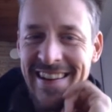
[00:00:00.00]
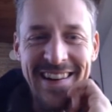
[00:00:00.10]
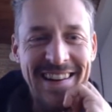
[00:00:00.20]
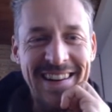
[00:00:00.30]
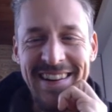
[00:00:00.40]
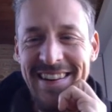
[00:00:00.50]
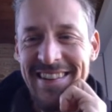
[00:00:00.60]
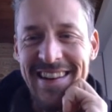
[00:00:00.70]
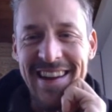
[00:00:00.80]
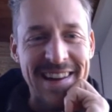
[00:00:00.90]

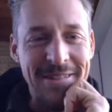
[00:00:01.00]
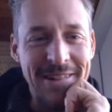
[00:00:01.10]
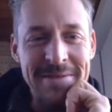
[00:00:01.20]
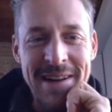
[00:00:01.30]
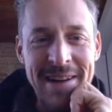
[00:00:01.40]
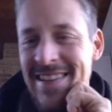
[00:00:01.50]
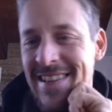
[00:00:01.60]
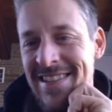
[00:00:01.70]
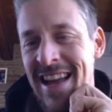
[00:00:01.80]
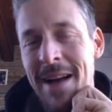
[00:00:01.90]
Okay, we'll go back to
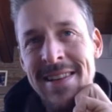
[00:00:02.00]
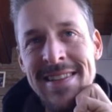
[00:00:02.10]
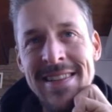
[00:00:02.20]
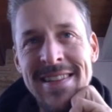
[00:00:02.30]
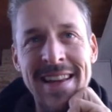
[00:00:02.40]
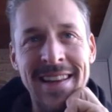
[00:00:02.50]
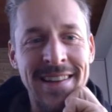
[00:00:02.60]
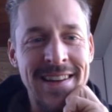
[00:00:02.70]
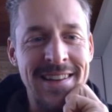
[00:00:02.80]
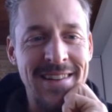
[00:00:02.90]
those options and take a
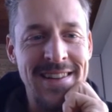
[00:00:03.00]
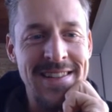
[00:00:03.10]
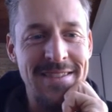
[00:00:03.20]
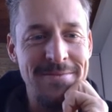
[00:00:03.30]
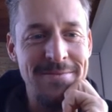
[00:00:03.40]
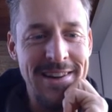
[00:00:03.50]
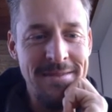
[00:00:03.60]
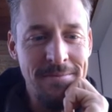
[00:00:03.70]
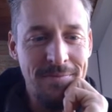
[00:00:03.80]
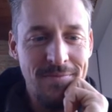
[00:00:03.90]
look at the rest of them
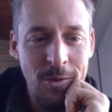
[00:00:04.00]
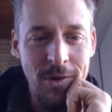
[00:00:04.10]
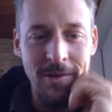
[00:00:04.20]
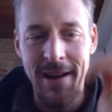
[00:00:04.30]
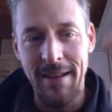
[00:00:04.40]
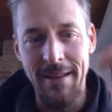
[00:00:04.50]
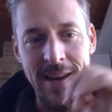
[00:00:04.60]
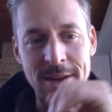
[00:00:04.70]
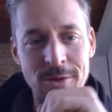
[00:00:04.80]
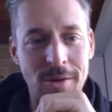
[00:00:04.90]
here. We're not going to look
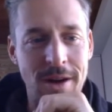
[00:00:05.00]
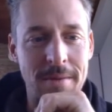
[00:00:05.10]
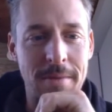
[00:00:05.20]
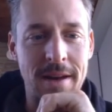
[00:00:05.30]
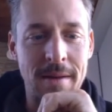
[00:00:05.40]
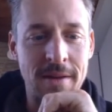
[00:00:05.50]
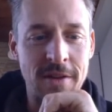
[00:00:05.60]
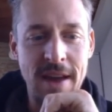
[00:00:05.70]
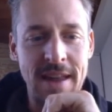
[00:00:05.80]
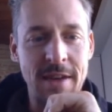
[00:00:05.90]
at each one, but I'm just
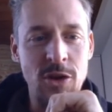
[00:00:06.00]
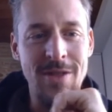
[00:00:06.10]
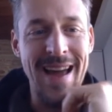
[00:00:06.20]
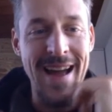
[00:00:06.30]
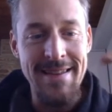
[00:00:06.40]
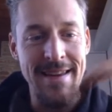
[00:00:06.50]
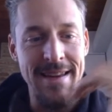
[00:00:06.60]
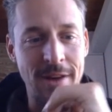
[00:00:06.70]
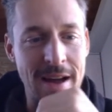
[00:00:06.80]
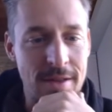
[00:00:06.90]
kind of giving you the idea
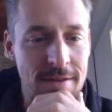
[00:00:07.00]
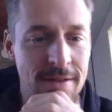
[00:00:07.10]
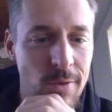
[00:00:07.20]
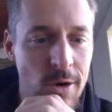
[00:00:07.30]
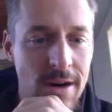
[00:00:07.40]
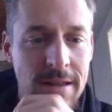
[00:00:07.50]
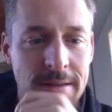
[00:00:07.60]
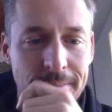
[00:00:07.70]
for how this stuff works.